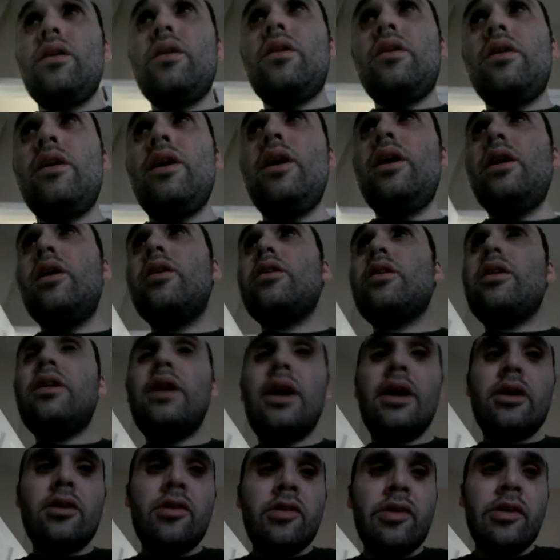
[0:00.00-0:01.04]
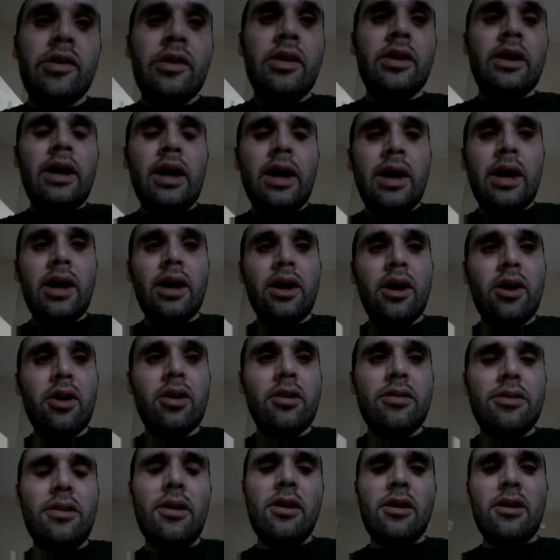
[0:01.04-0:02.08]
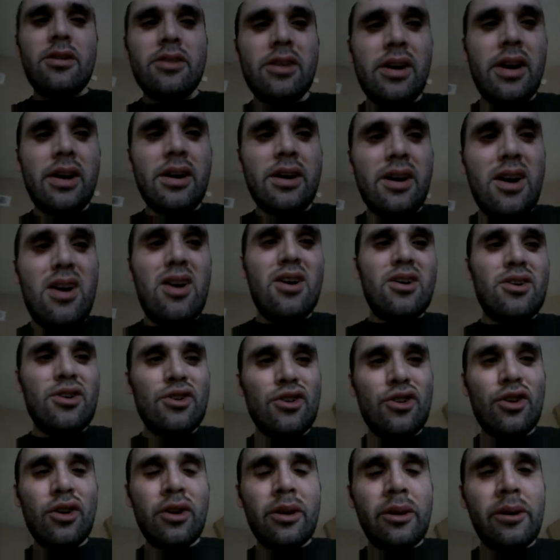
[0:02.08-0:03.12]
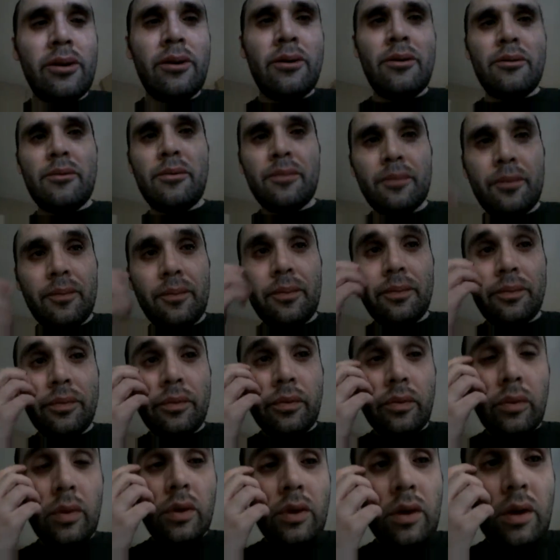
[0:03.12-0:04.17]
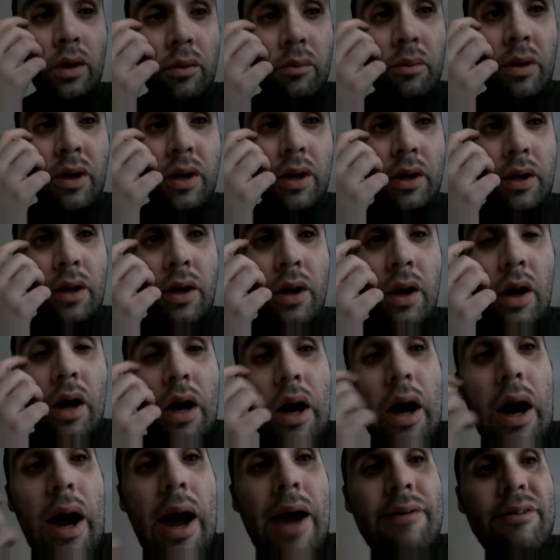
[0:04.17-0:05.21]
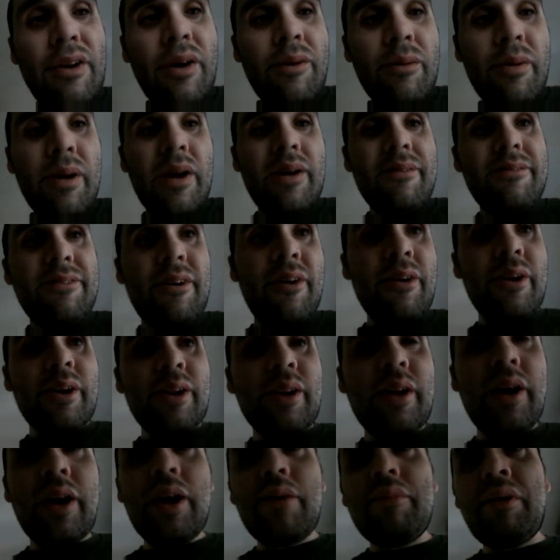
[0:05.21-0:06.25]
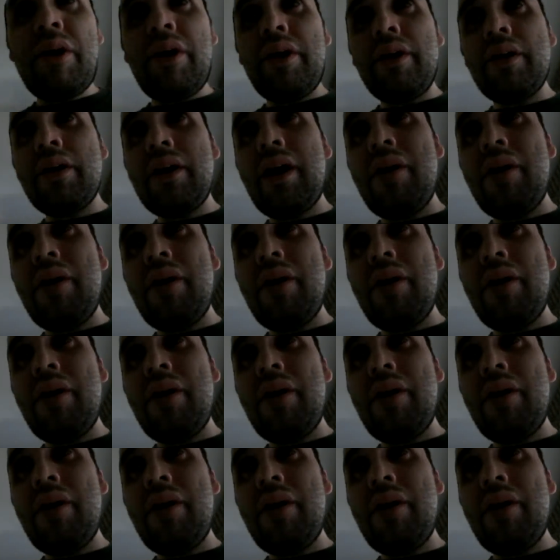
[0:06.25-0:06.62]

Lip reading: today is election day as far as that goes. But I've already voted like about a